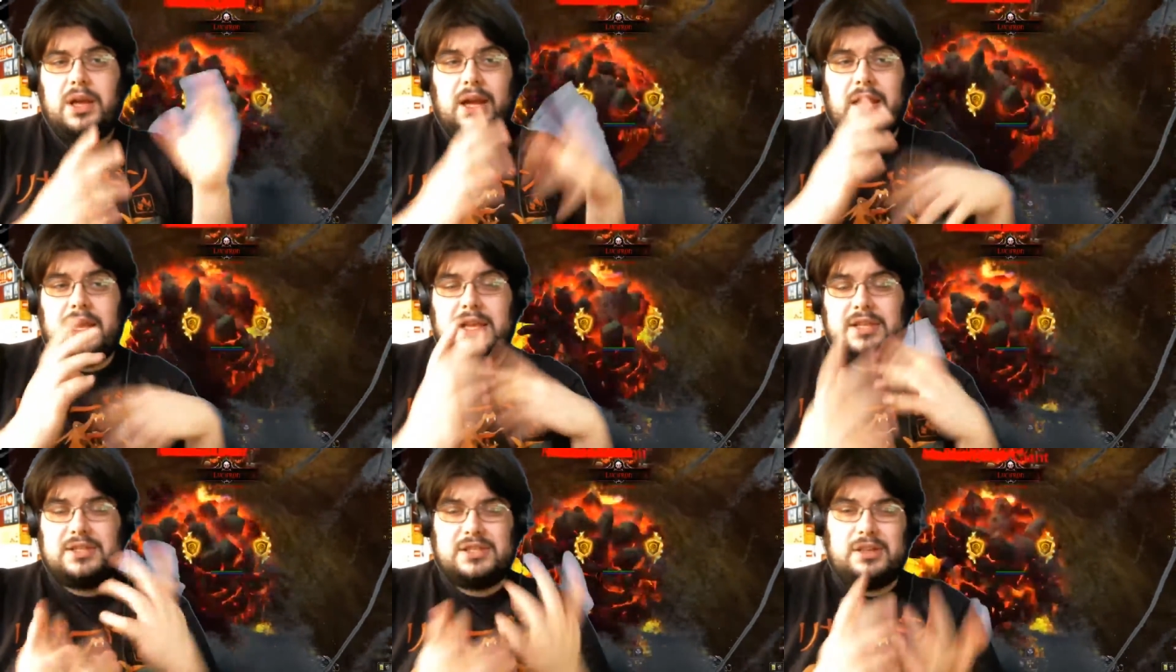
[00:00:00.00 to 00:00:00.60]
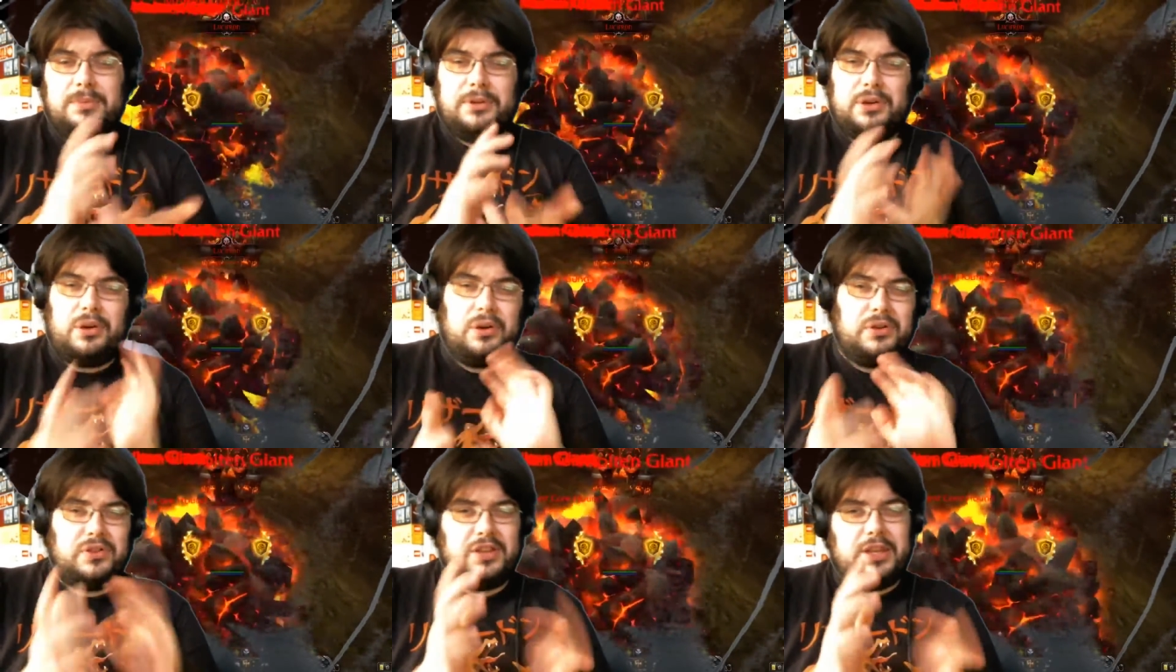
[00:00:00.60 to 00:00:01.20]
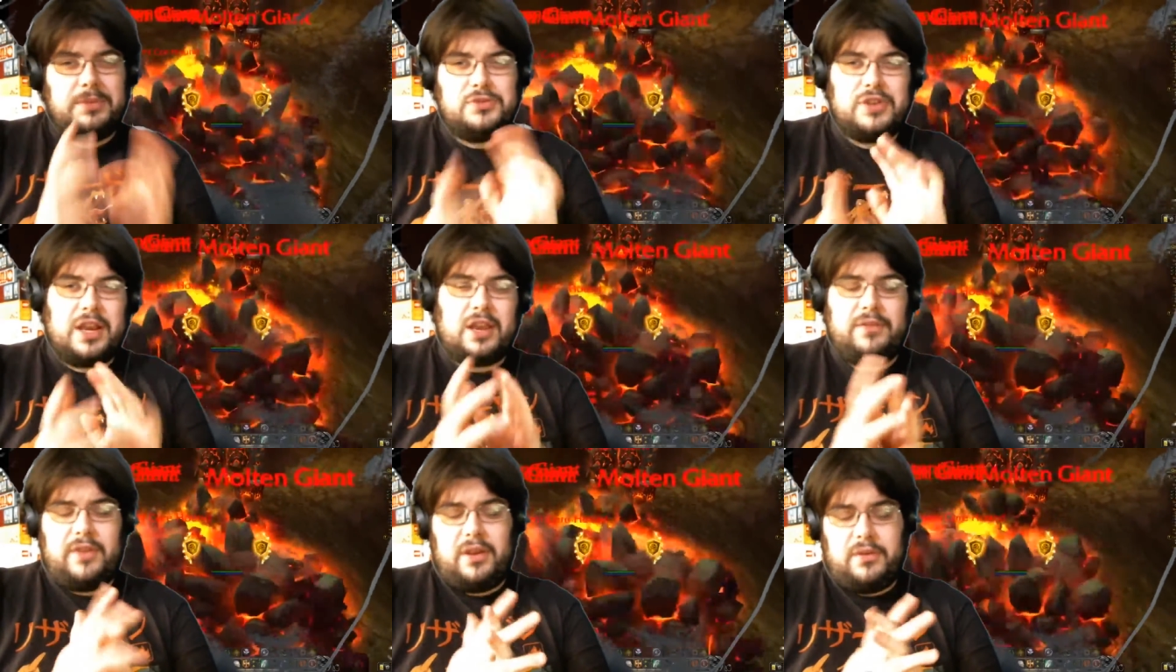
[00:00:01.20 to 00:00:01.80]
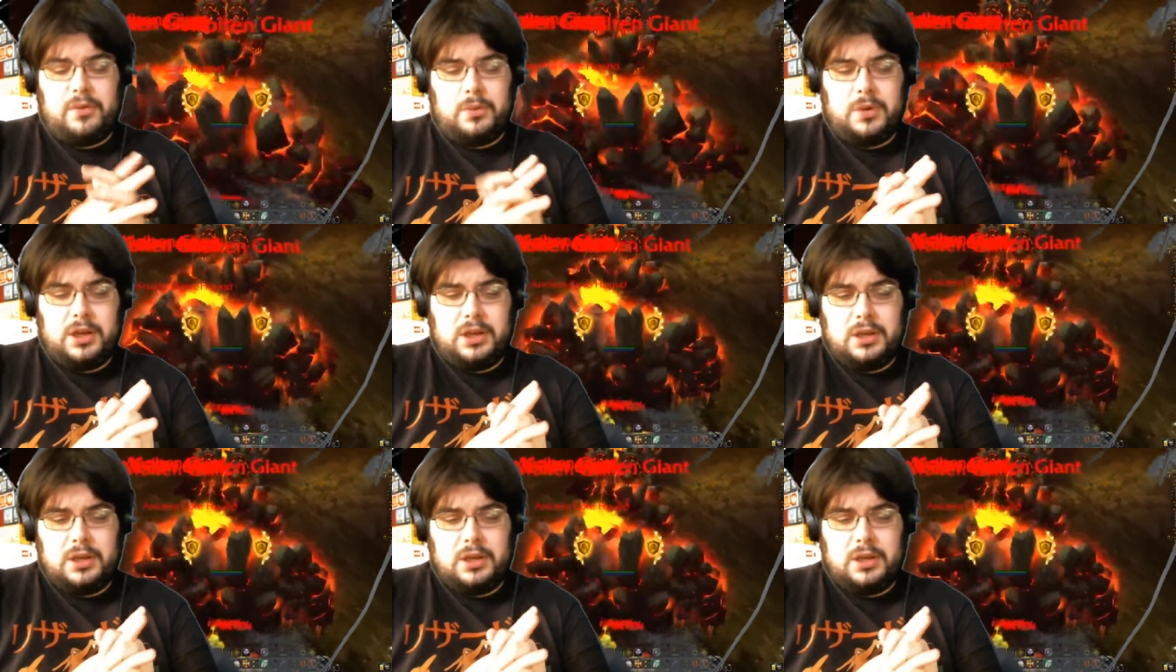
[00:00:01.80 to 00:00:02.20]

it's a little bit harder to keep track of everyone.